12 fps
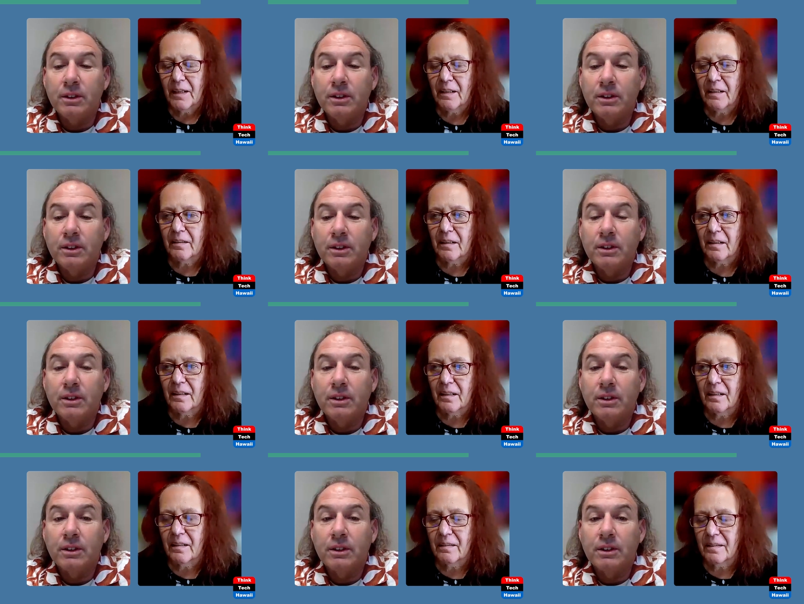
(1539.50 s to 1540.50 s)
Speaker 1: Well,
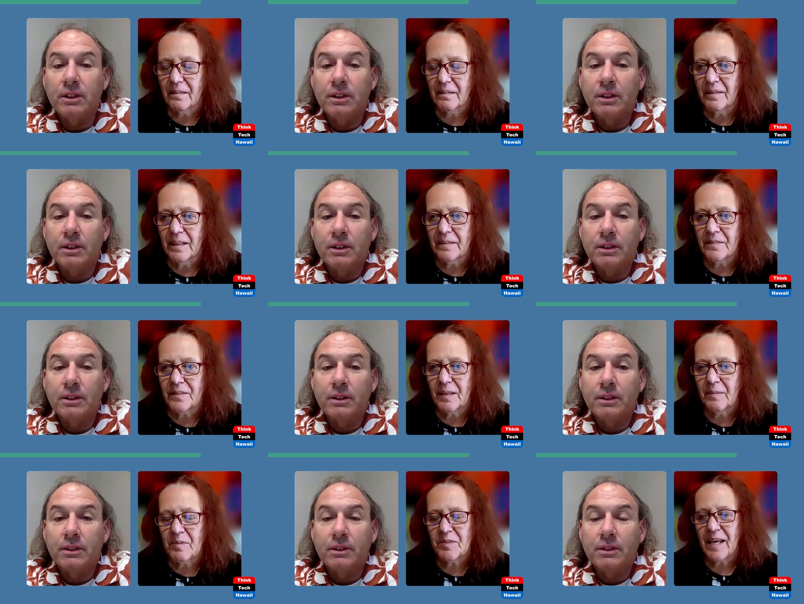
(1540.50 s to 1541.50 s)
it
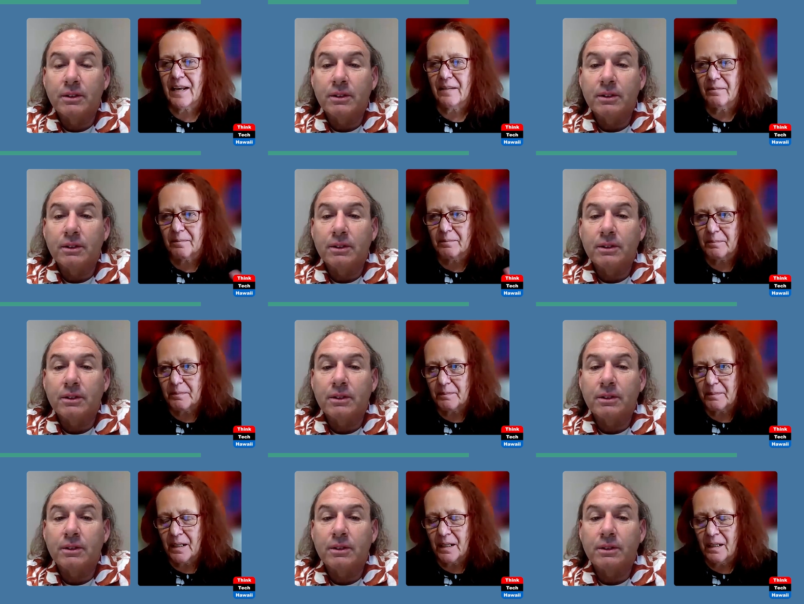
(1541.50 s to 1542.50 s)
seems that
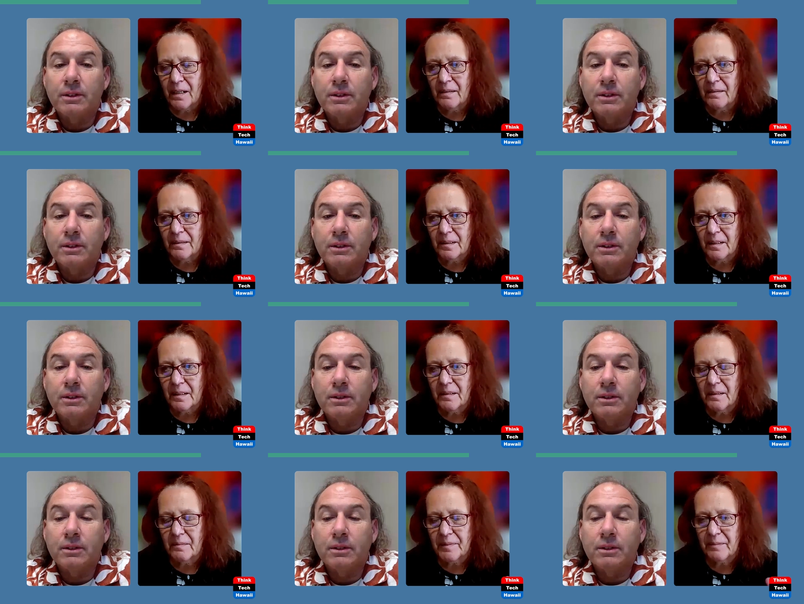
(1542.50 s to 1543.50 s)
uh,
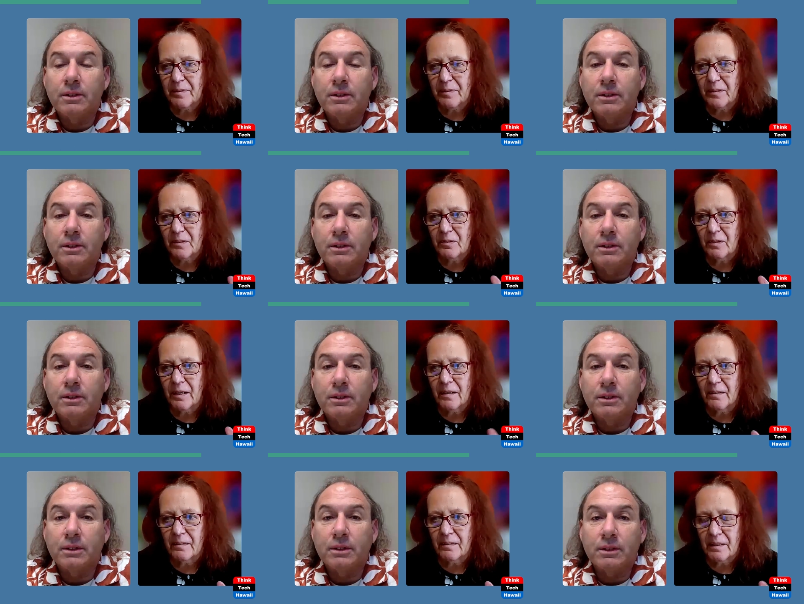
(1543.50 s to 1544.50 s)
people who
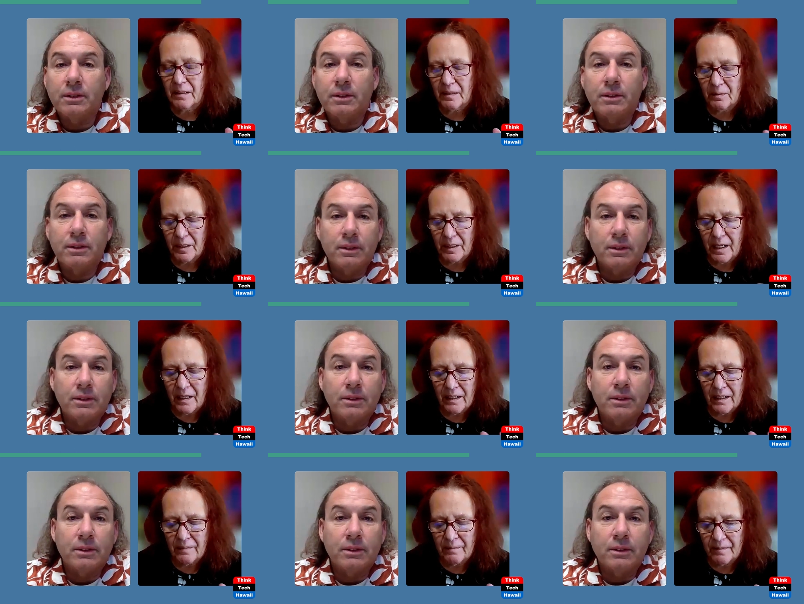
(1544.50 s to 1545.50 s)
are working
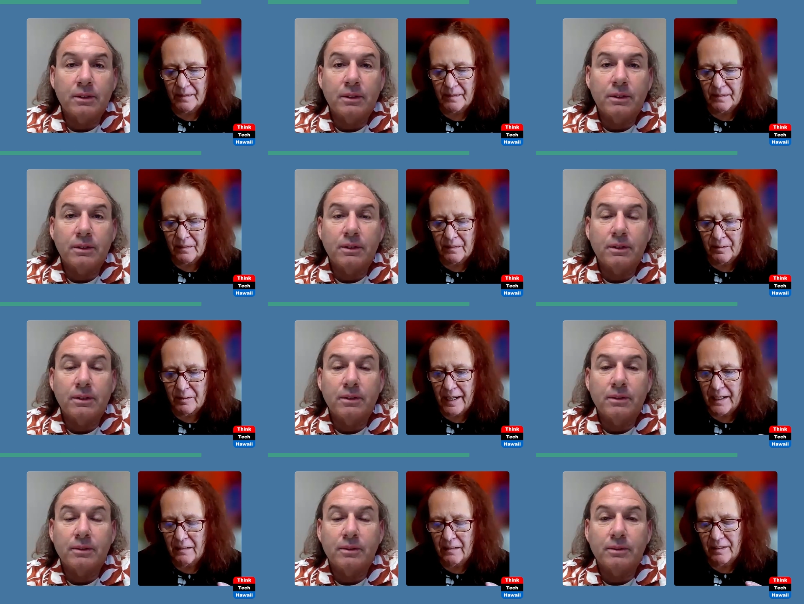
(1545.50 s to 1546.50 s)
on a
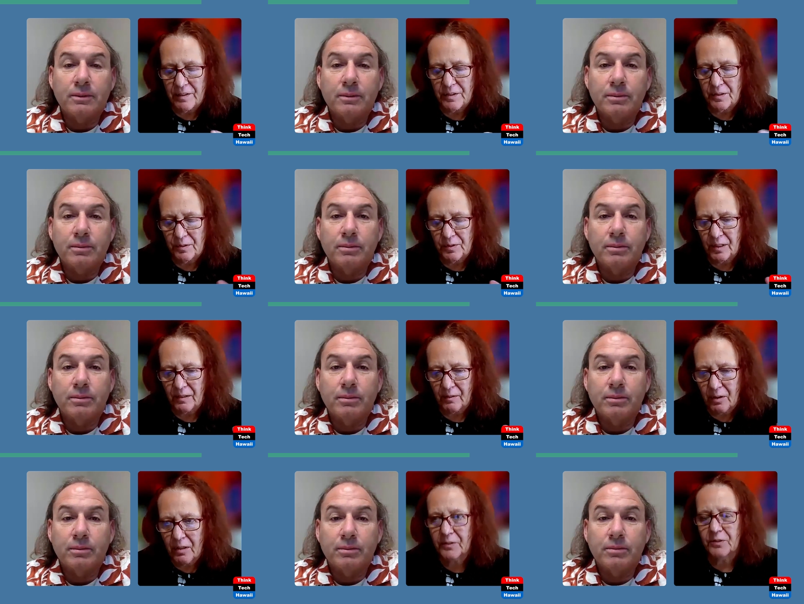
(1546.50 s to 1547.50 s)
variety of issues
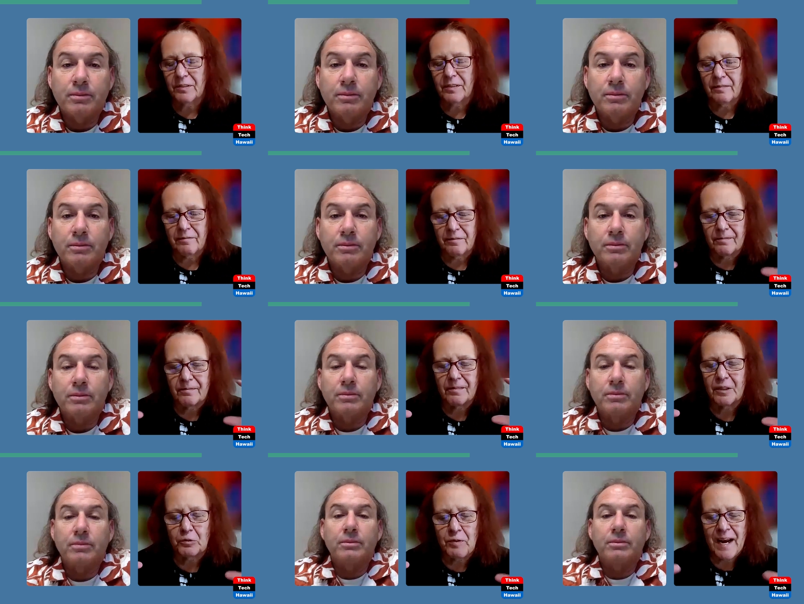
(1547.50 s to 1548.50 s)
are all sort of
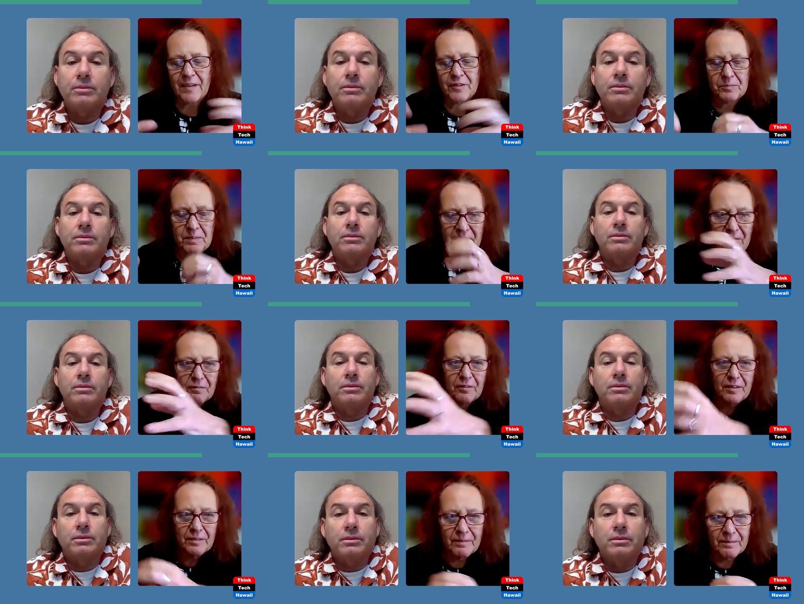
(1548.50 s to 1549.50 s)
grasping
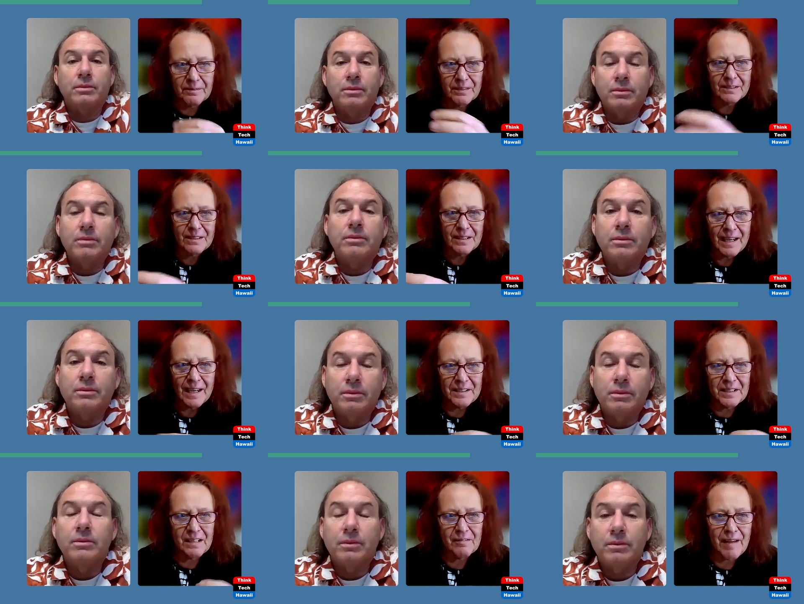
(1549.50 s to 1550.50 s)
for the
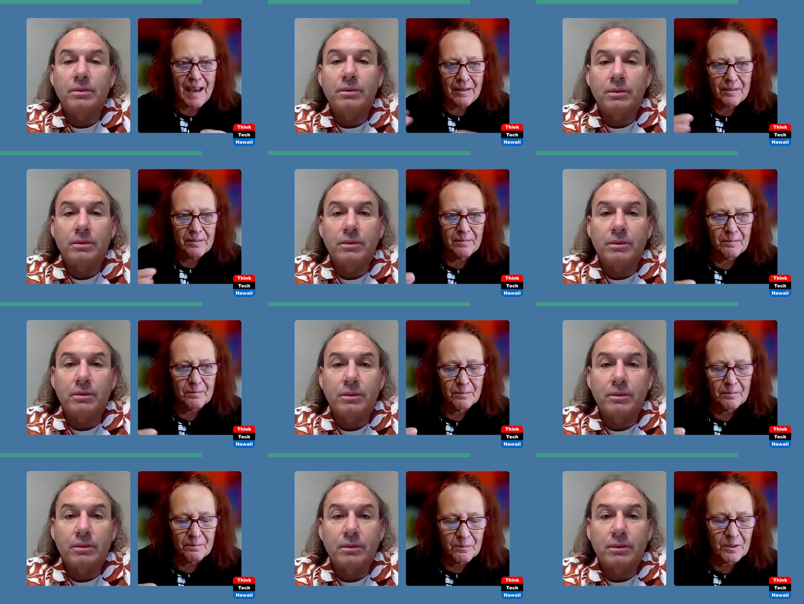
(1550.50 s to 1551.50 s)
idea of how to
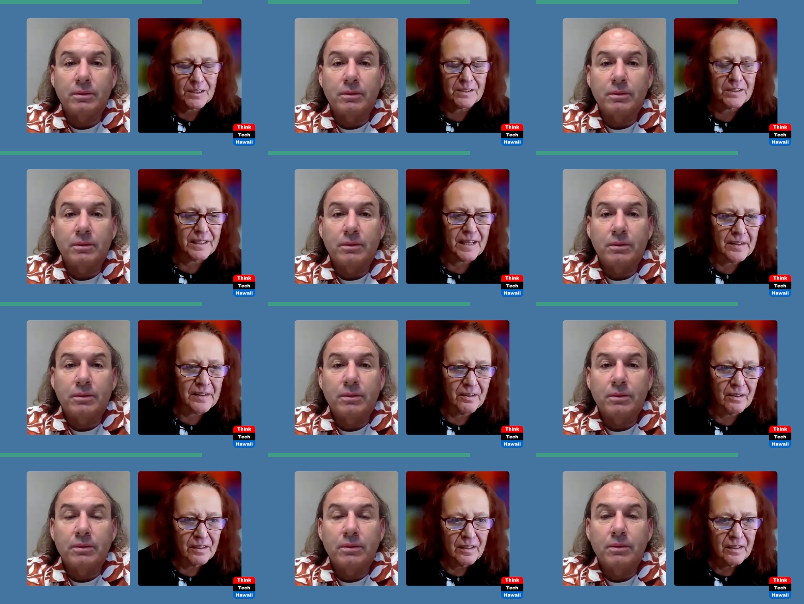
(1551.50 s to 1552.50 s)
work
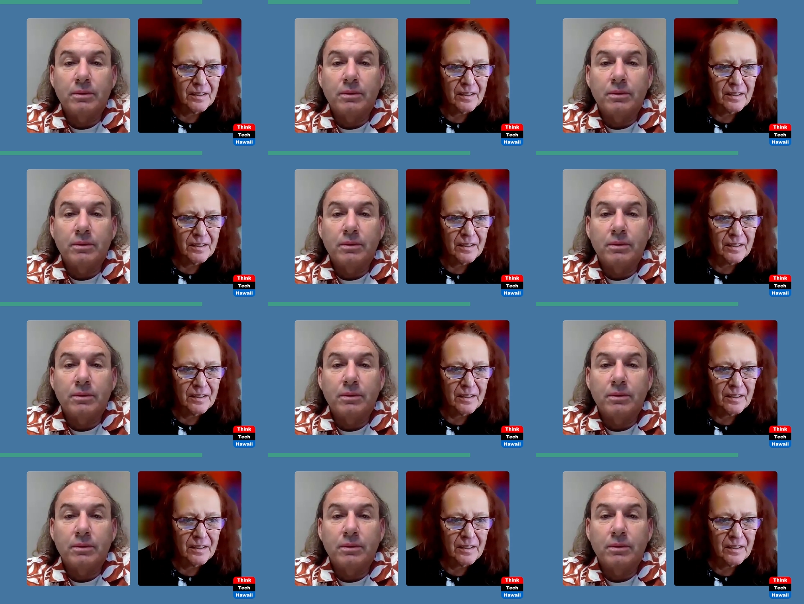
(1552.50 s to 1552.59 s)
together